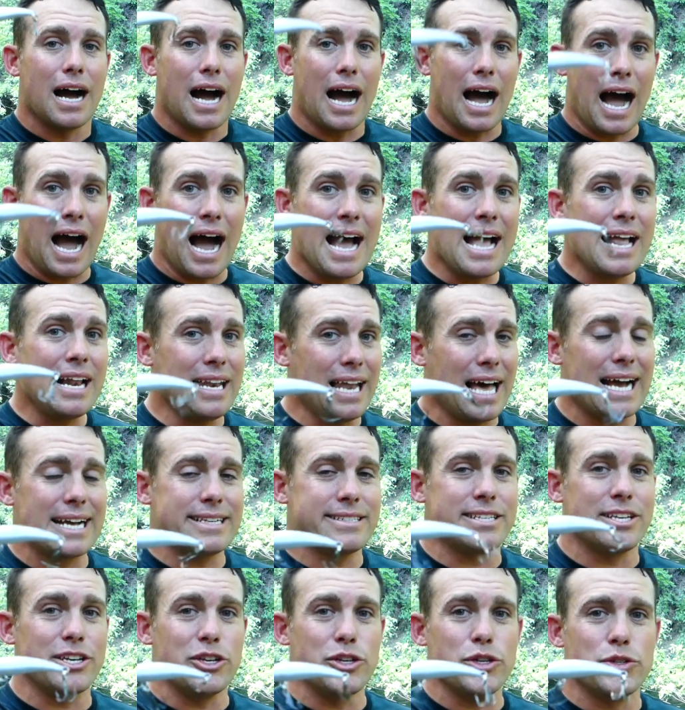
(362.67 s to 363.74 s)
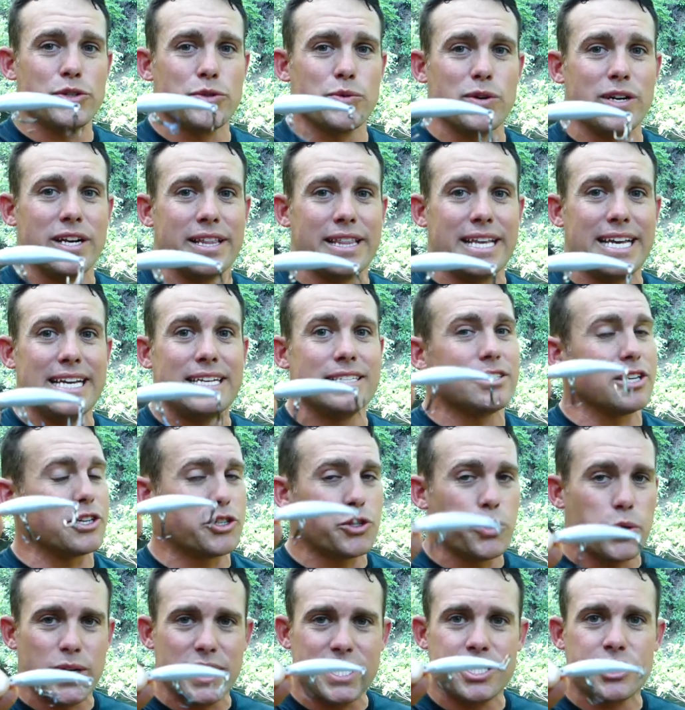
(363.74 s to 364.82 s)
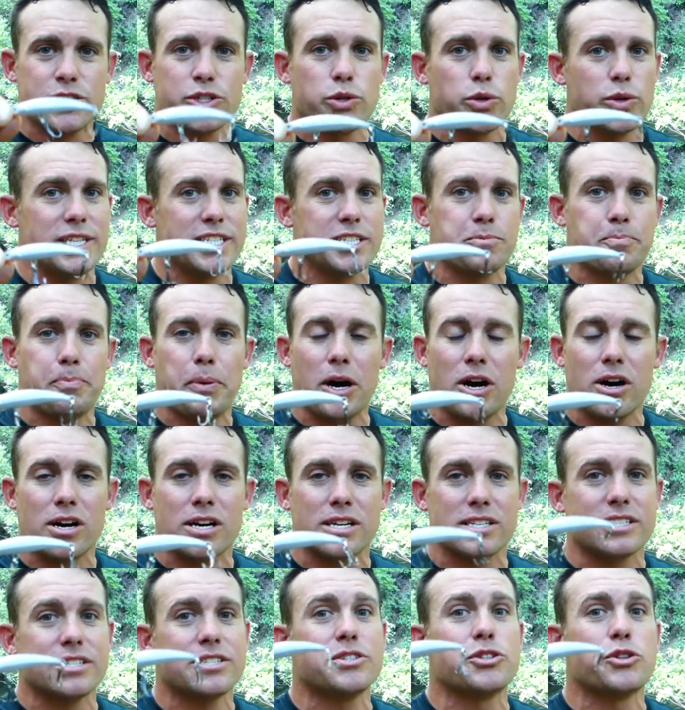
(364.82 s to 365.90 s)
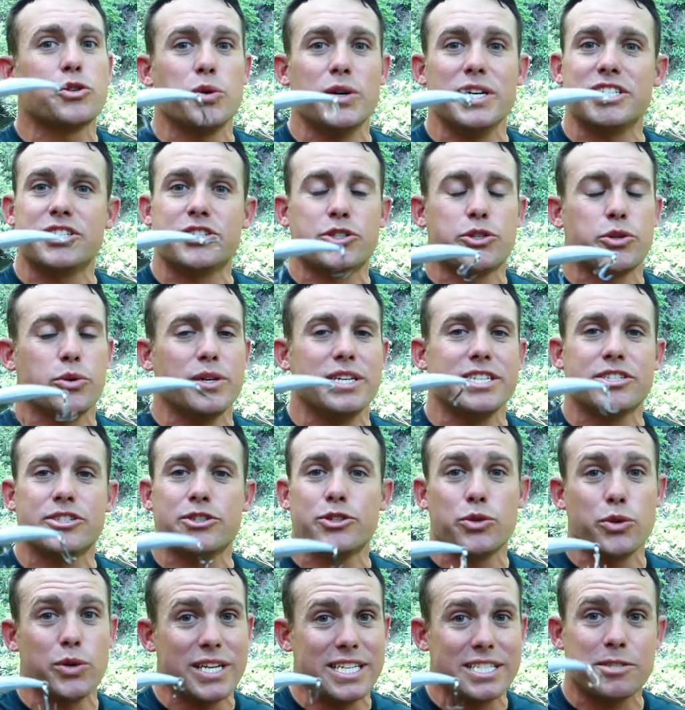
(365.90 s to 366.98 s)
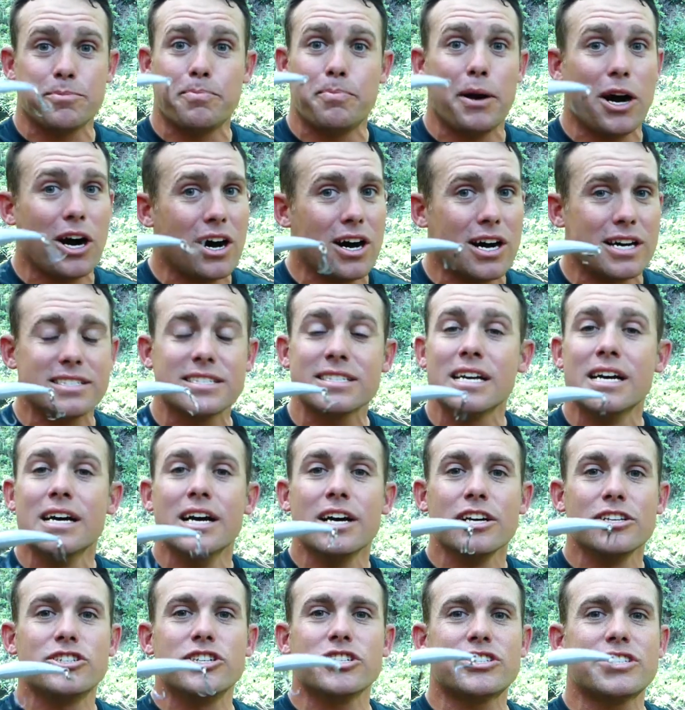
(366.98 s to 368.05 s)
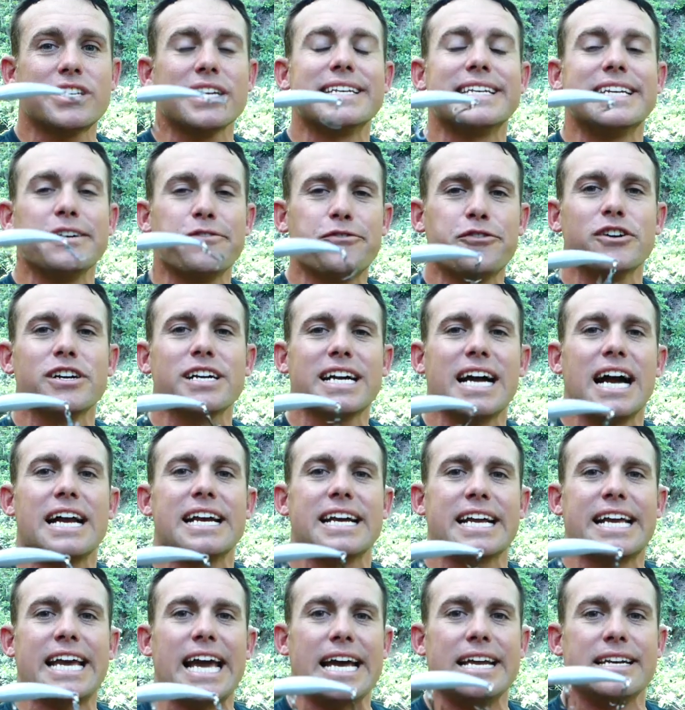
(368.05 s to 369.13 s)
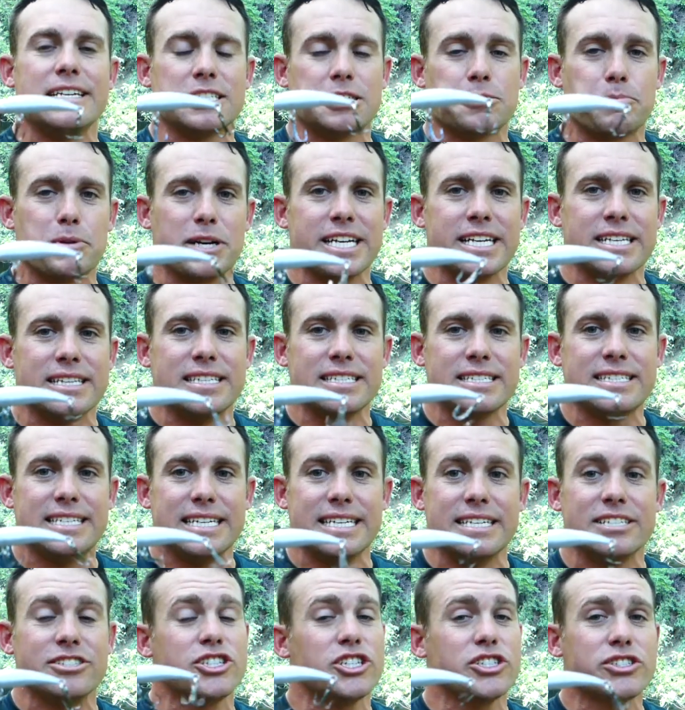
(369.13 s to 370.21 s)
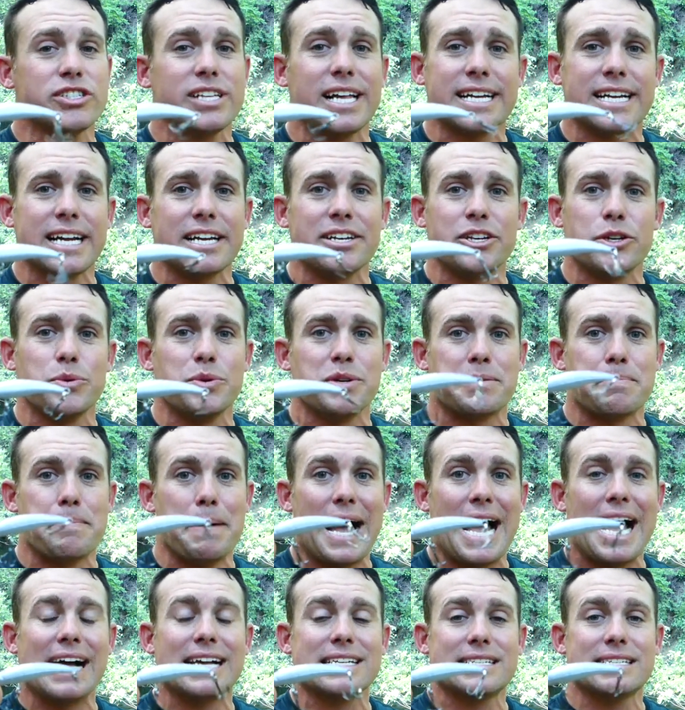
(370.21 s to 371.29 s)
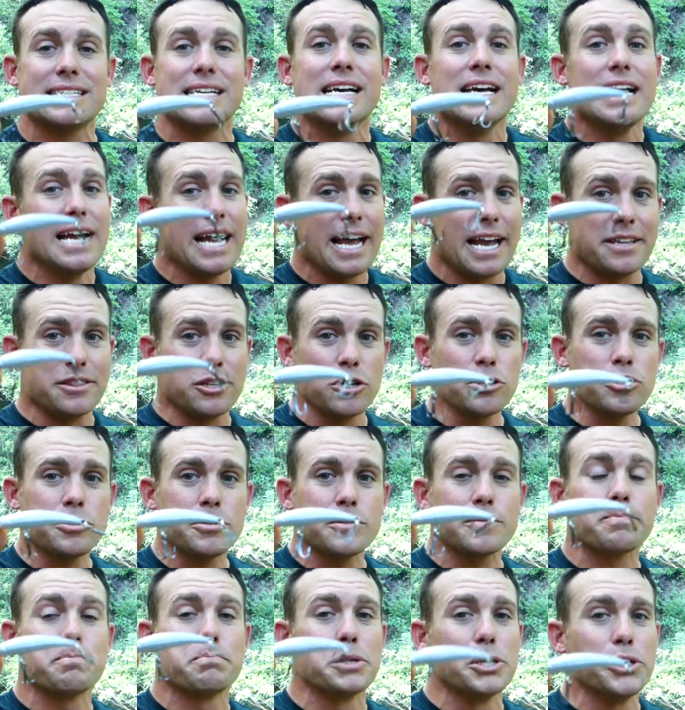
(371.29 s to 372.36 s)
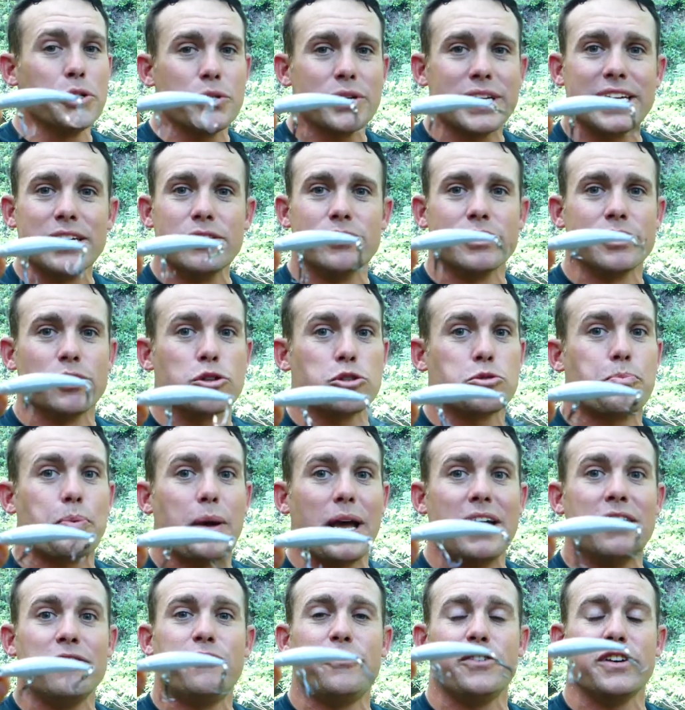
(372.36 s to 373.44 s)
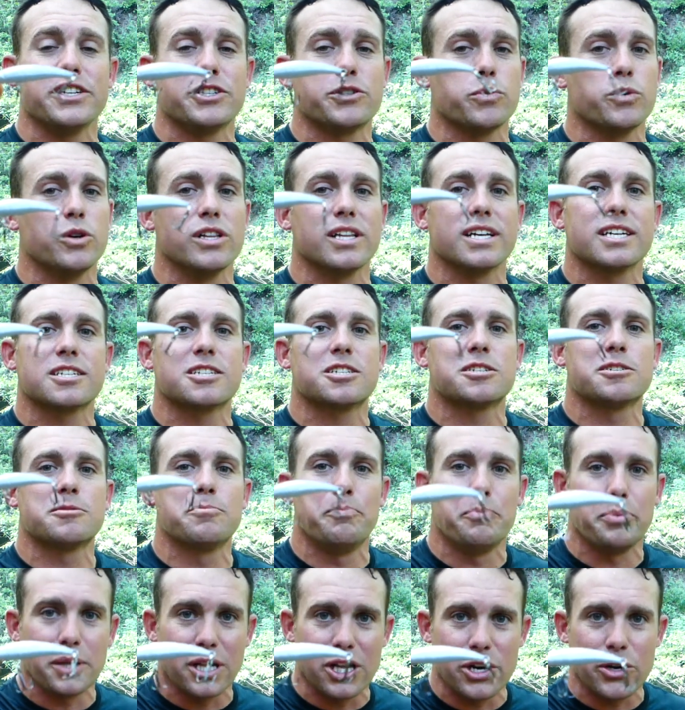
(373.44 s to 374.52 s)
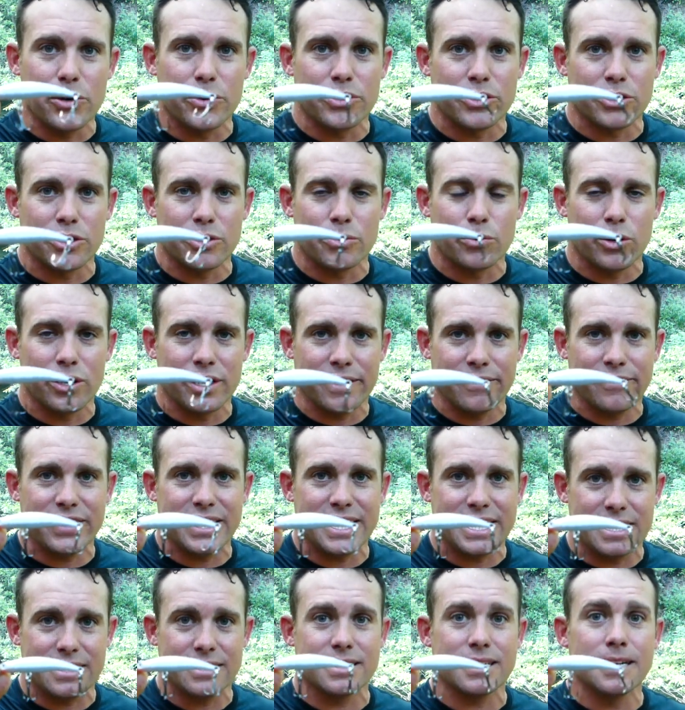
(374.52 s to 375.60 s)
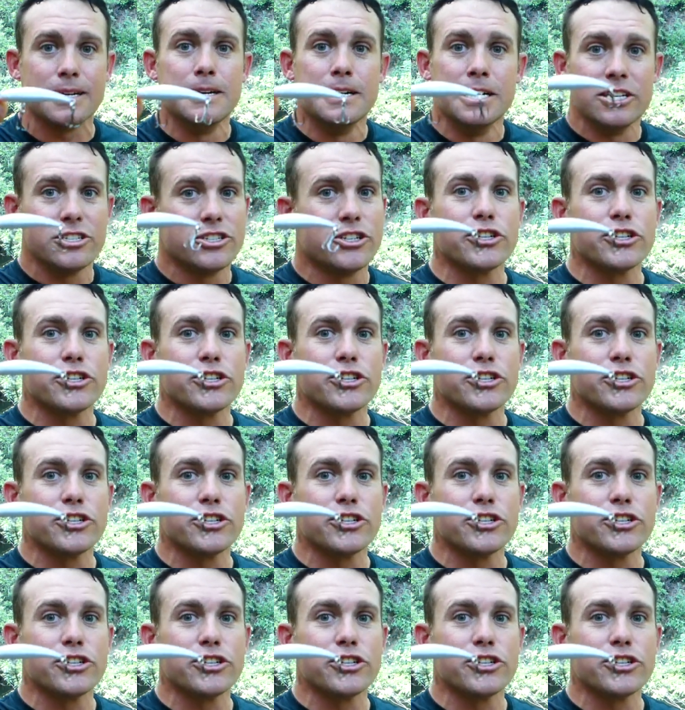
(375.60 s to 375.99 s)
I like to use one of these, a twitch, twitch, pause, twitch, twitch, twitch, pause, just a different kind of cadence bringing this in, just like I do with bass. And those bluegill and those panfish will explode on one of these.